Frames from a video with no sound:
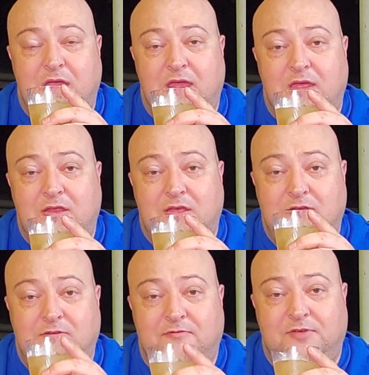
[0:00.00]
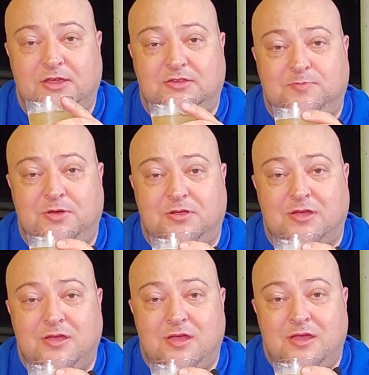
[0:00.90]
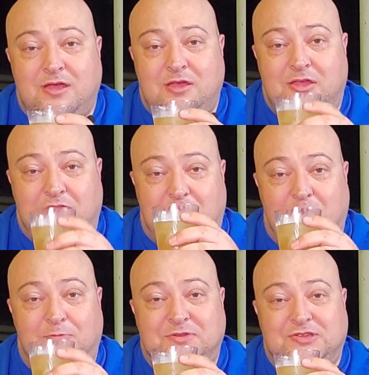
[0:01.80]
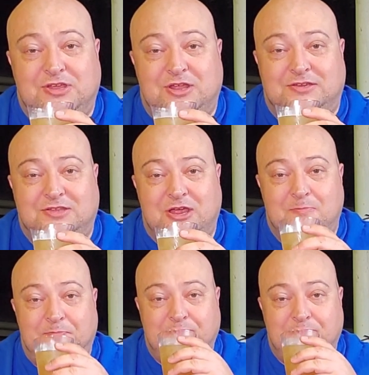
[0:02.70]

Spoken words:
and Facebook. And I hope to see you next time.